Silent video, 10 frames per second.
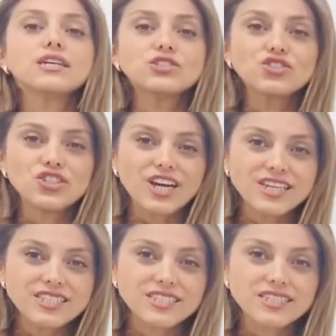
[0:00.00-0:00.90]

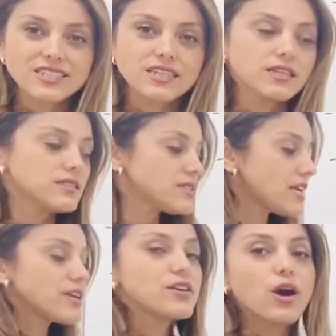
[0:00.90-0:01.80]
Just
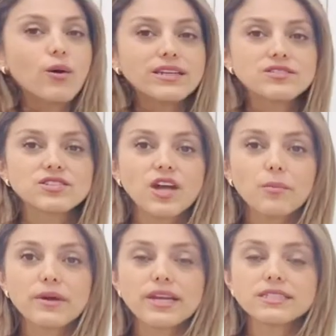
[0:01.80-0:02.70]
say no and
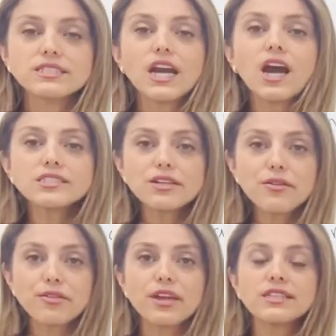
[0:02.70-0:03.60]
stop it. The other
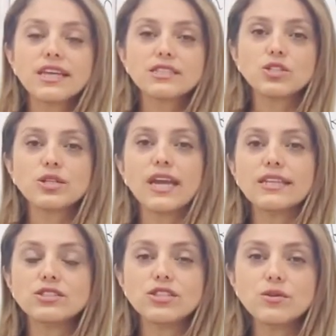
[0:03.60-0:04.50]
thing that you
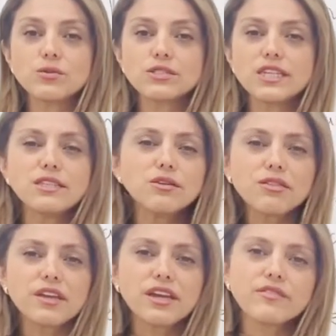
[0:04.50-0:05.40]
can do, can you
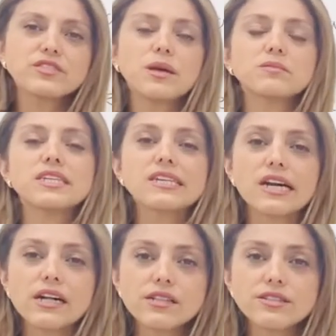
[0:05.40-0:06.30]
think of something
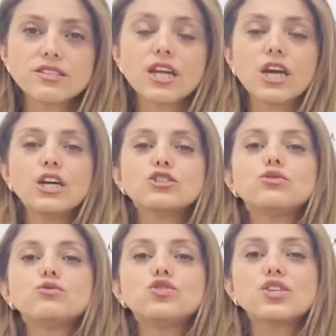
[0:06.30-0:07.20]
else
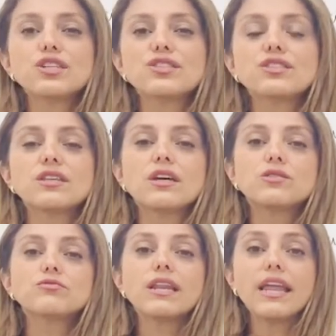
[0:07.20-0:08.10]
to just
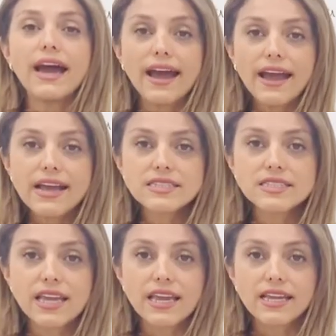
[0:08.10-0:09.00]
relax
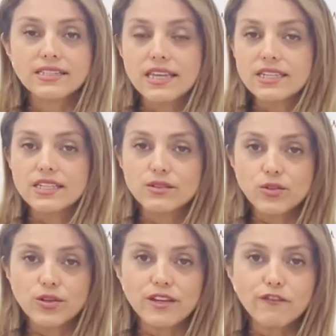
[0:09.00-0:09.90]
and then you
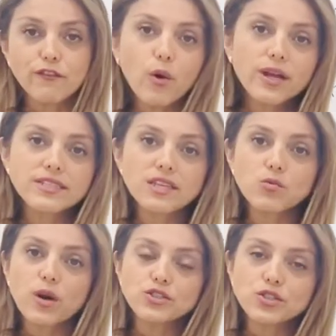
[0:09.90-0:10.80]
can focus on
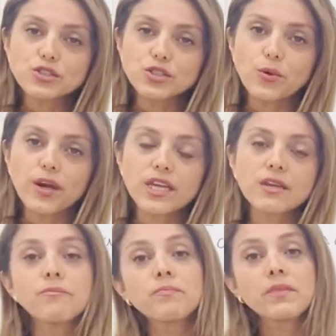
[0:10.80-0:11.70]
what you're
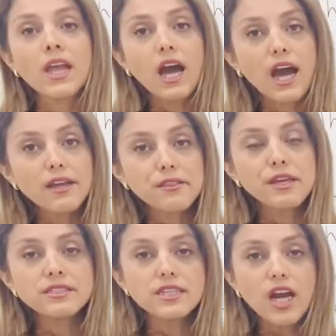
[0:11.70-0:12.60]
doing? I think the